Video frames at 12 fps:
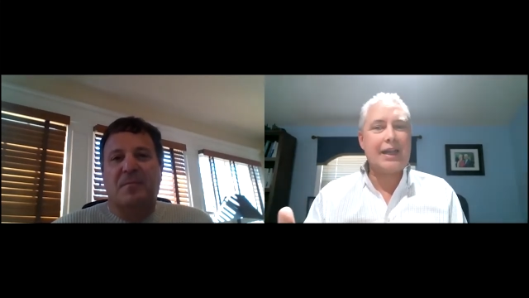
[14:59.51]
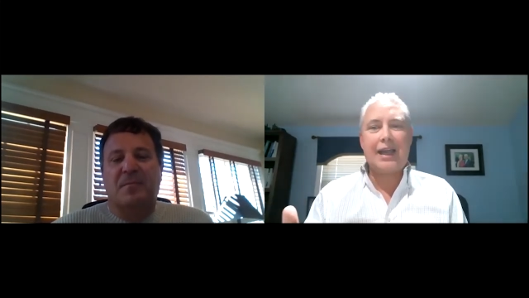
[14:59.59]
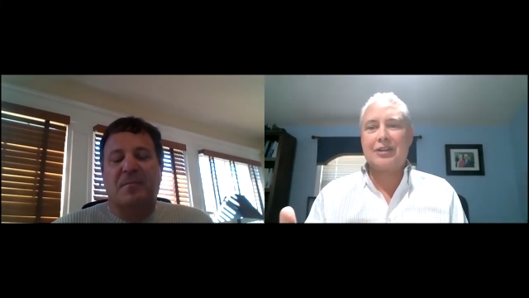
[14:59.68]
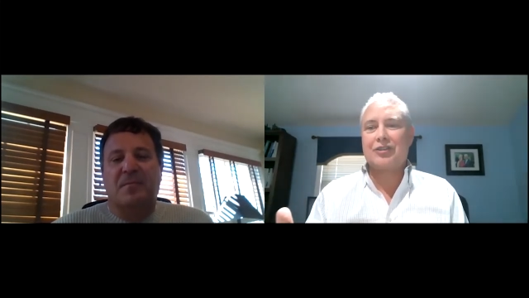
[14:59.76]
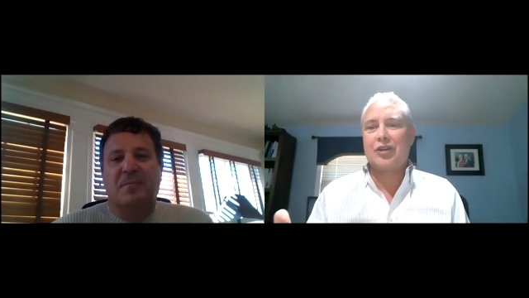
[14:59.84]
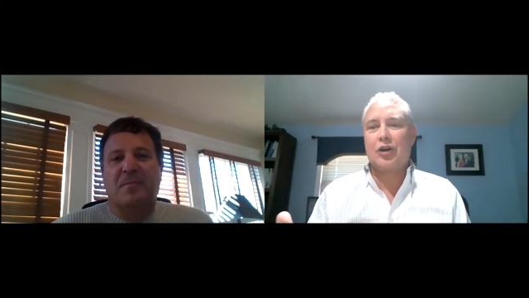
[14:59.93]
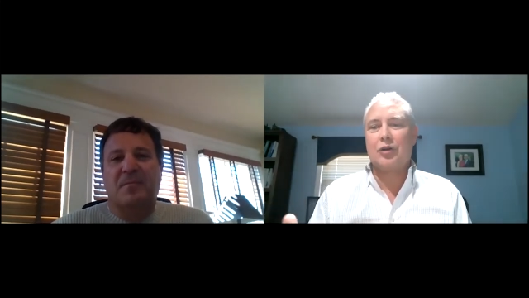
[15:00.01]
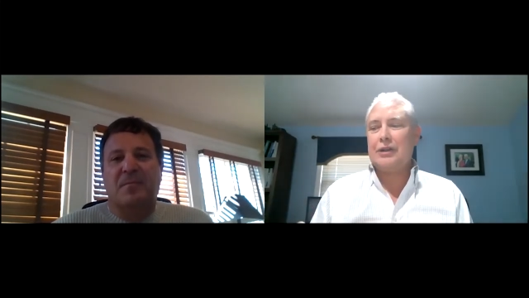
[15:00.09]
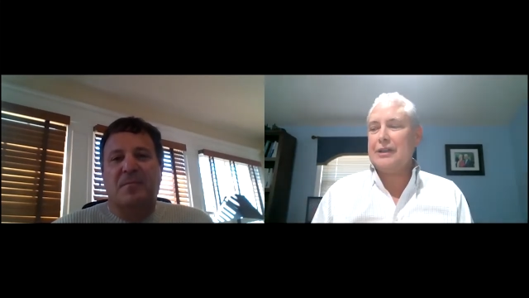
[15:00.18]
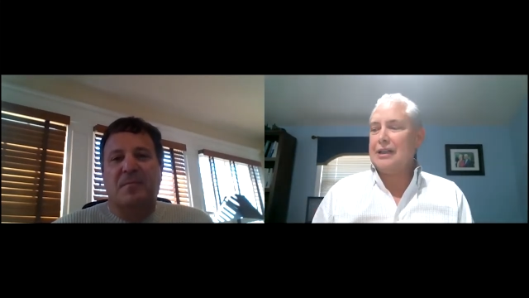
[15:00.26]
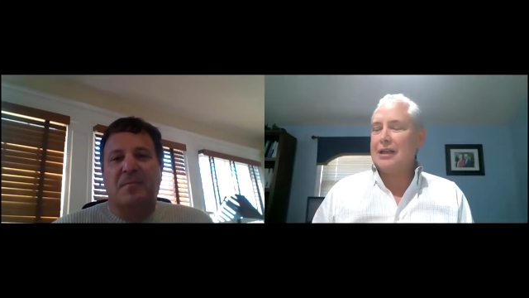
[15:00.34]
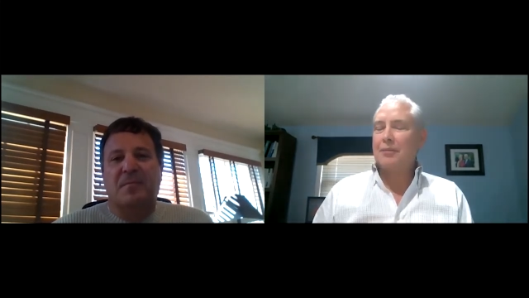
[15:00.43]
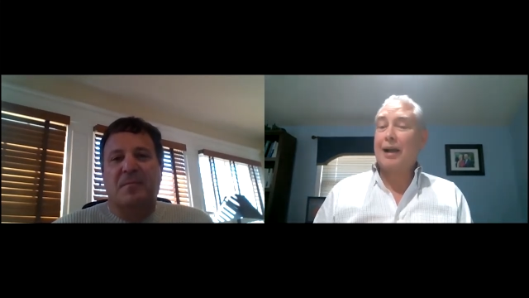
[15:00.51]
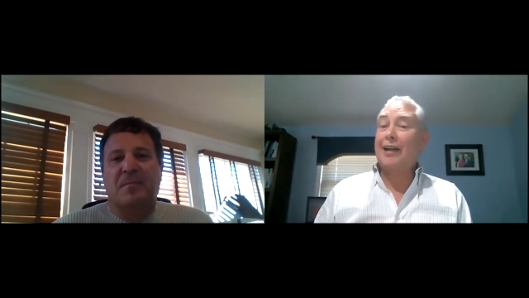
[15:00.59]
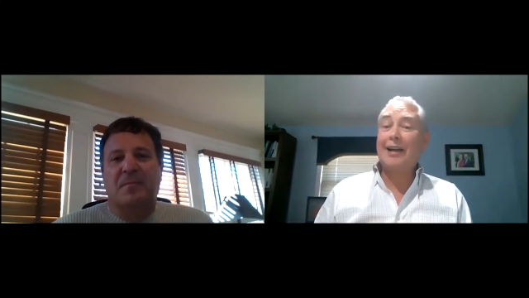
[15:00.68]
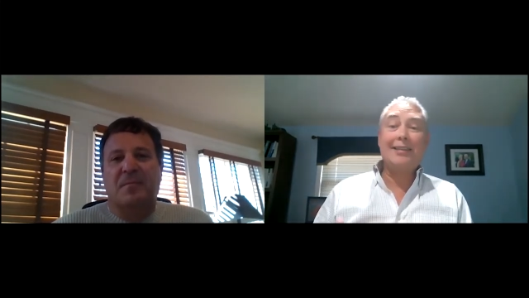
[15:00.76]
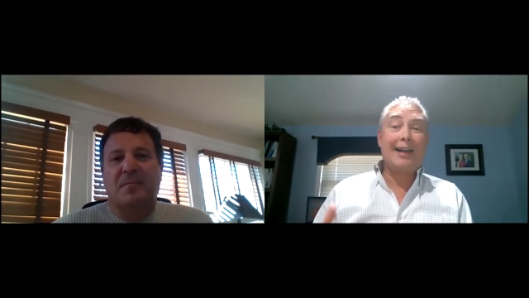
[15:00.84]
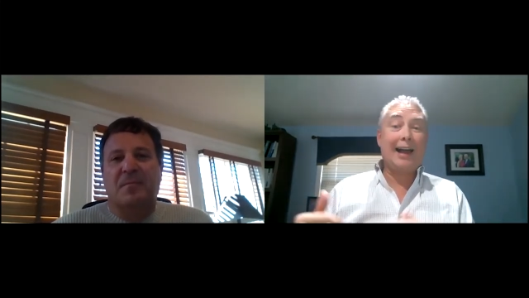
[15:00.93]
Speaker 1: And so, Michael,
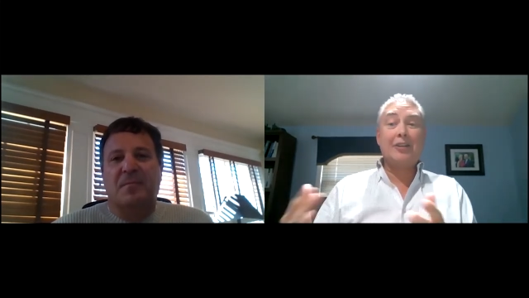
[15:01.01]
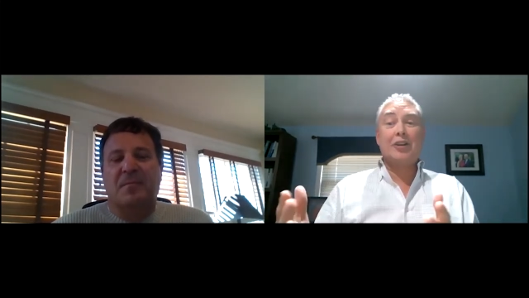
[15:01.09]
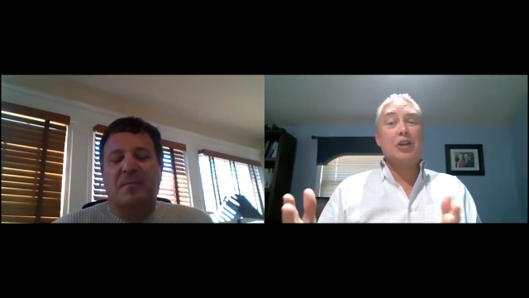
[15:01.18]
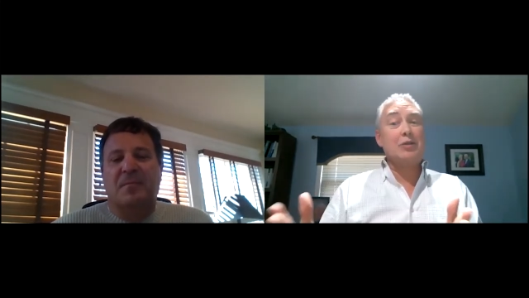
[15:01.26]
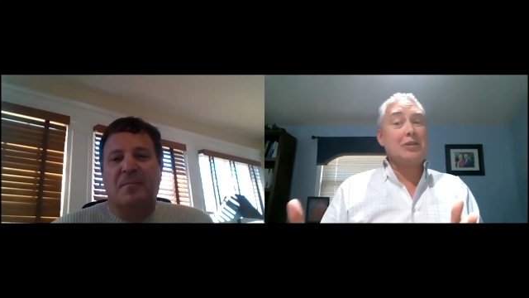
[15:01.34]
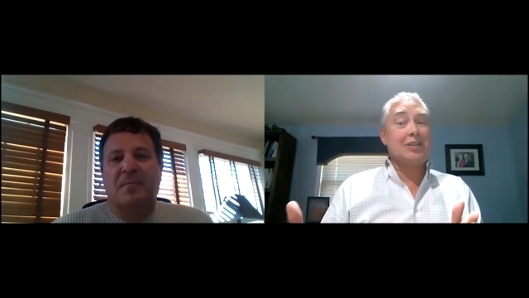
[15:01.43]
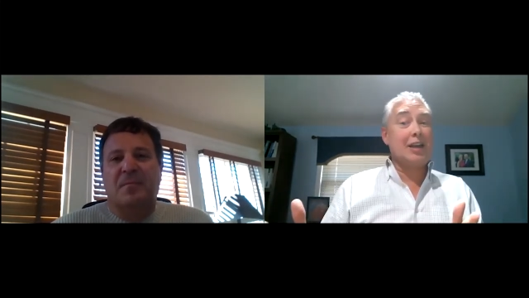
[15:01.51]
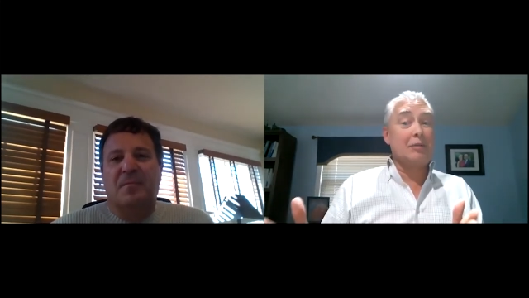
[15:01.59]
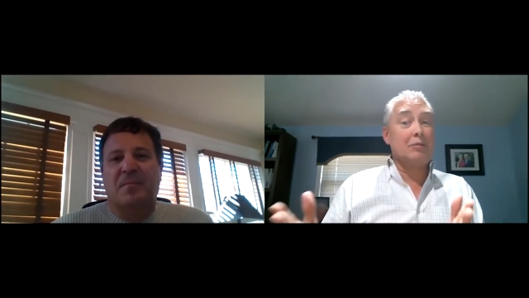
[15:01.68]
I, I look at you and say